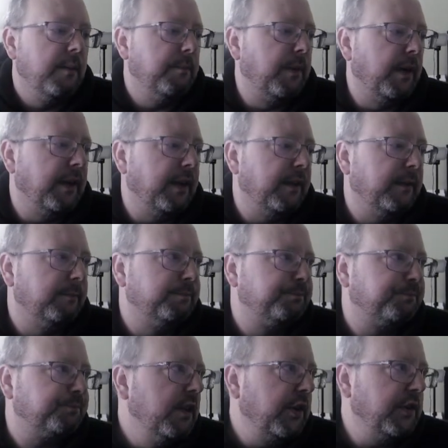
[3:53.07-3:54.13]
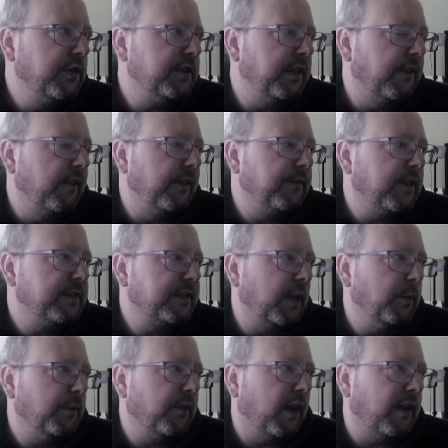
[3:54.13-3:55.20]
But you can see on the left-hand side,
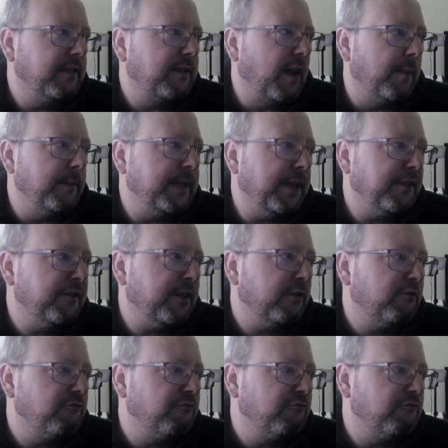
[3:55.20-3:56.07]
we've got Dominaria,